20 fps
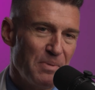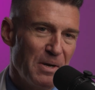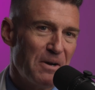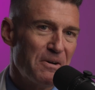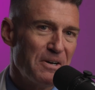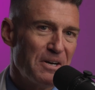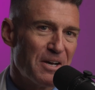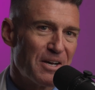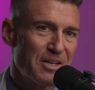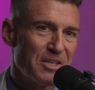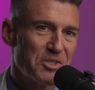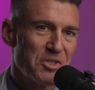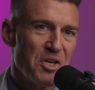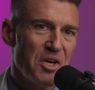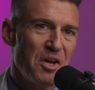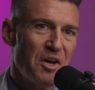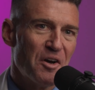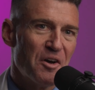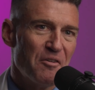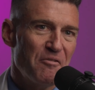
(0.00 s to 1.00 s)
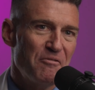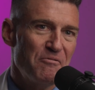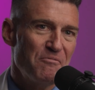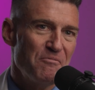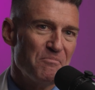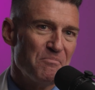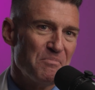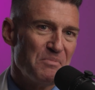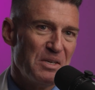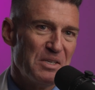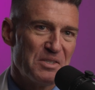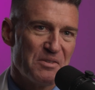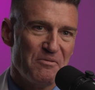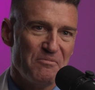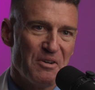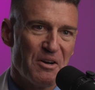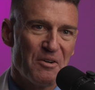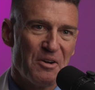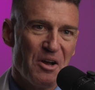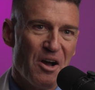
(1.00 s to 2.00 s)
periodontists isn't
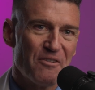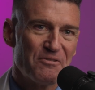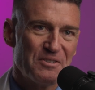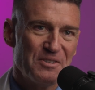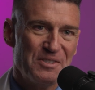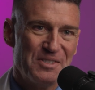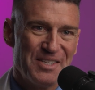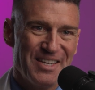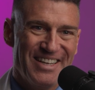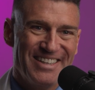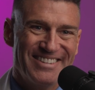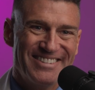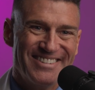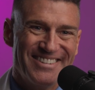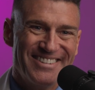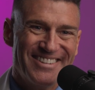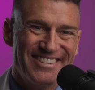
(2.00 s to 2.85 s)
very often seen.